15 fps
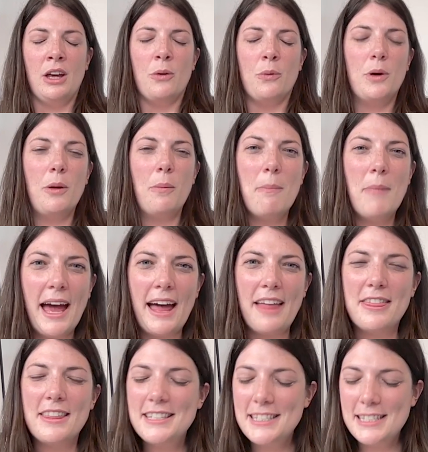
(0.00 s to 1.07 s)
Well,
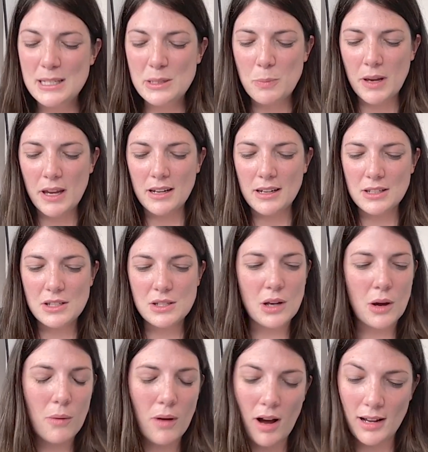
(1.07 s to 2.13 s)
Matt, this has been
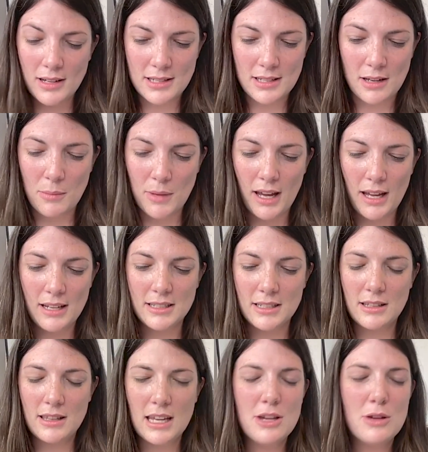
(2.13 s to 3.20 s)
so awesome.
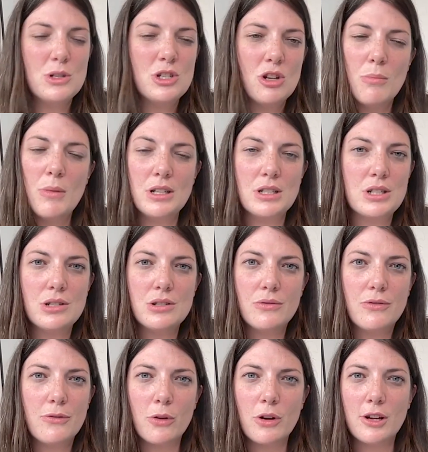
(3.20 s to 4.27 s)
And thank you so much
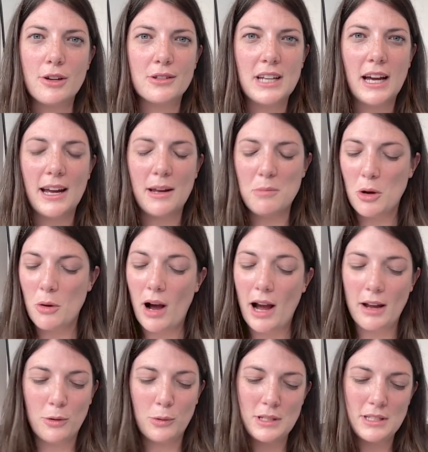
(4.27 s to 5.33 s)
for your time.
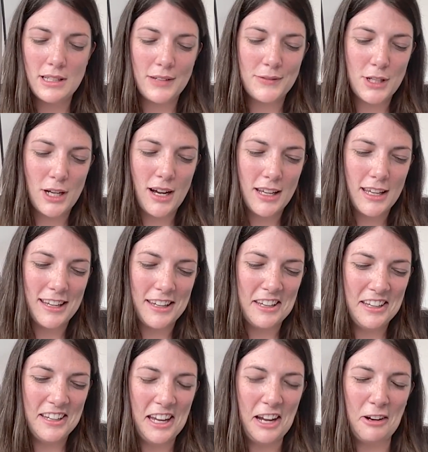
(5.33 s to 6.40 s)
I always love talking
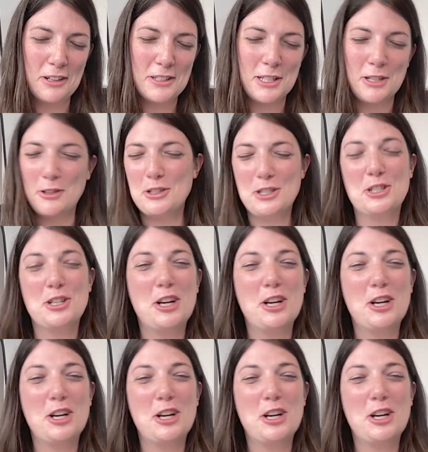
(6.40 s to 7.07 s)
Ericsson or just